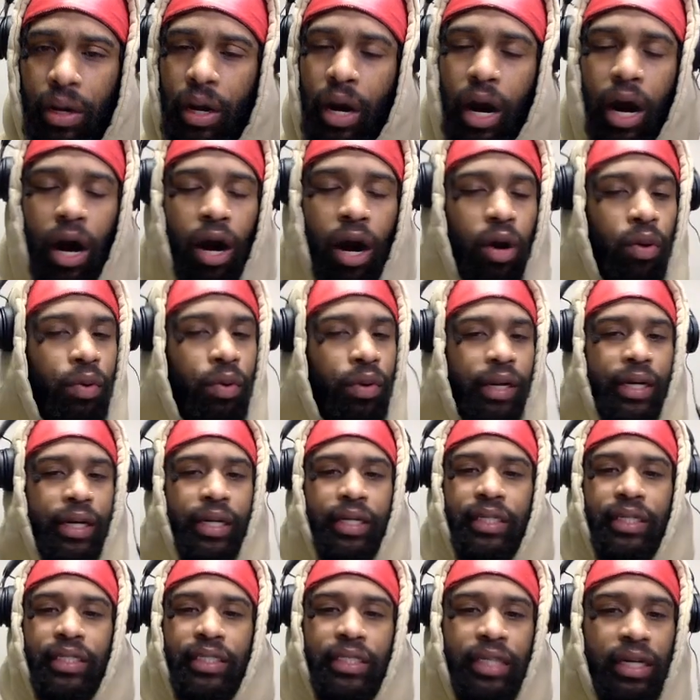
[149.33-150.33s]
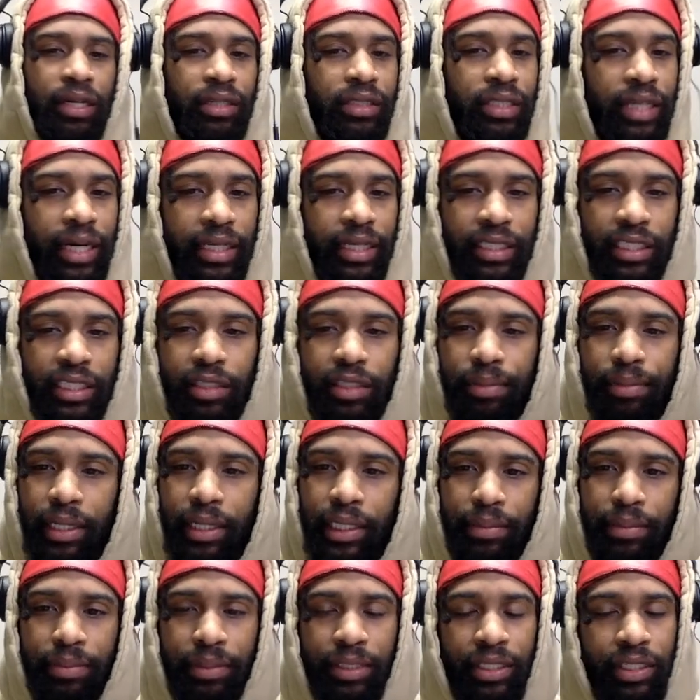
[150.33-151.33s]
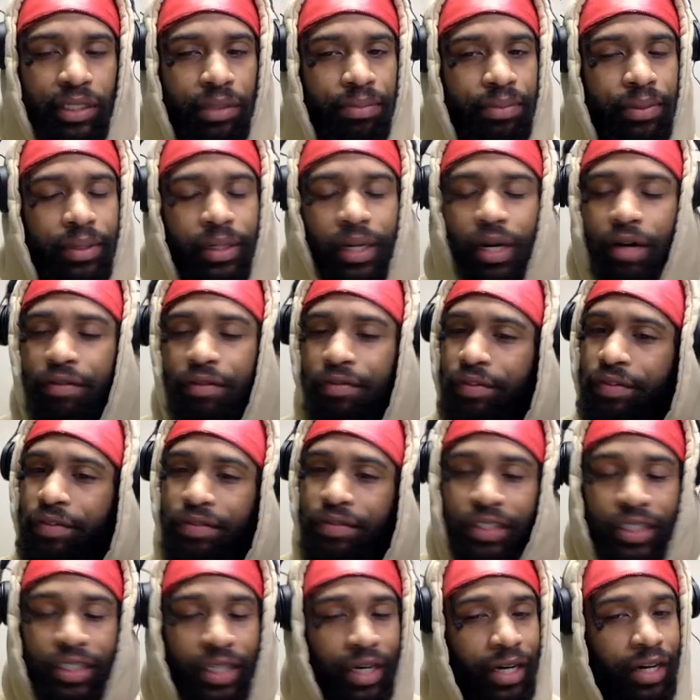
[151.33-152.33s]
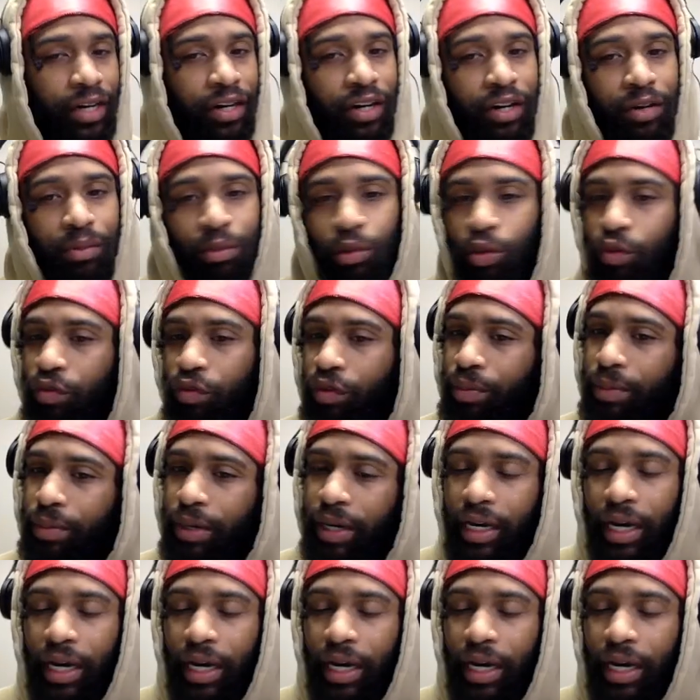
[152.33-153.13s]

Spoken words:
Already, this sounds like this is about to be something off of a scary movie, man.